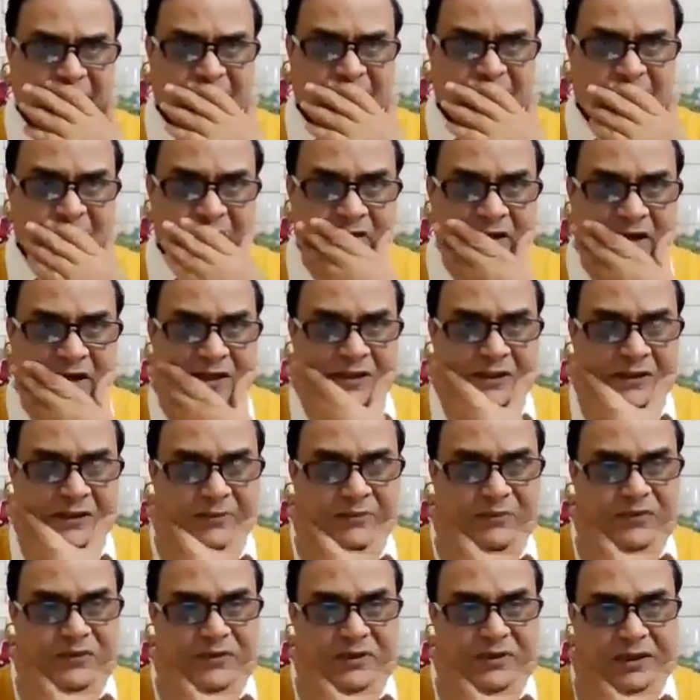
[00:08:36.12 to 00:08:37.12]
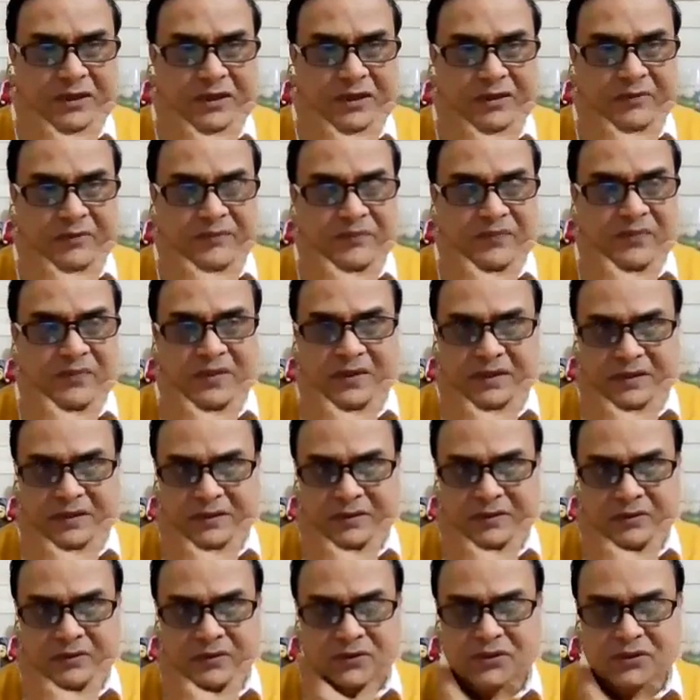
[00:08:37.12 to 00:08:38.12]
food items
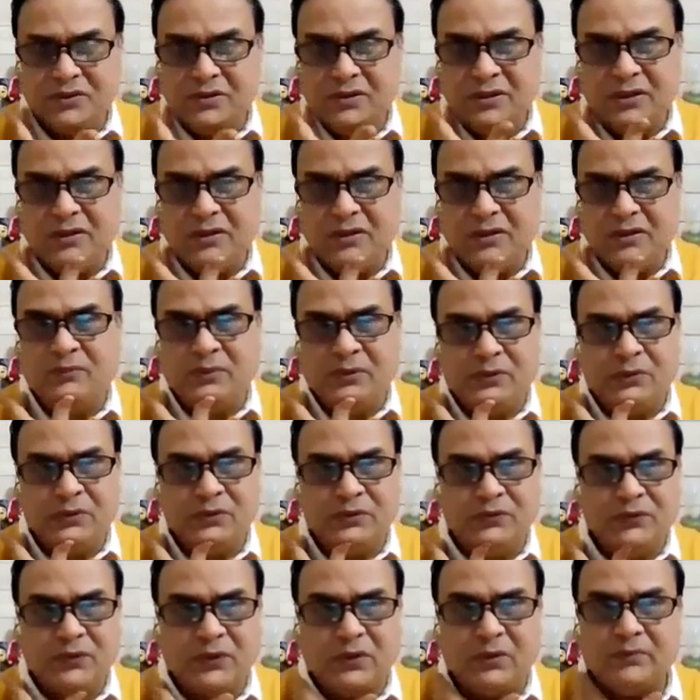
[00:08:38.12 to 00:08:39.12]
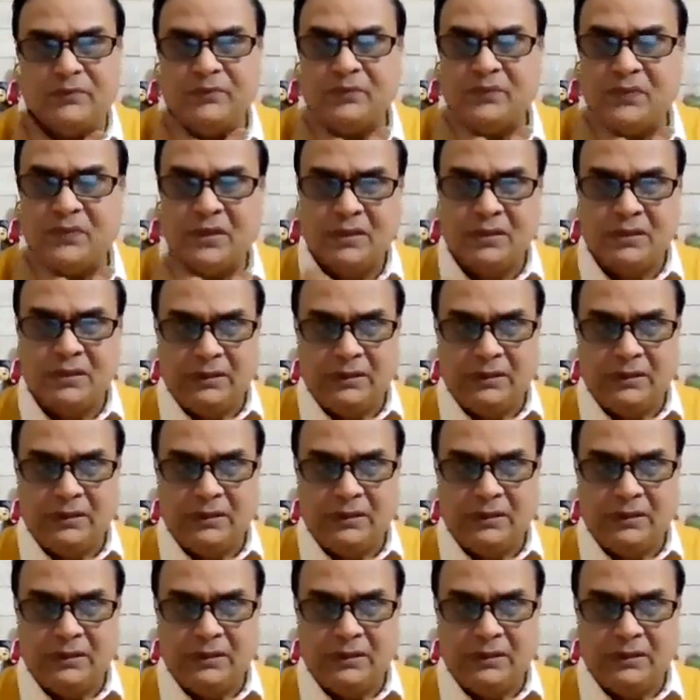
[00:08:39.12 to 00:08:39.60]
originally produced from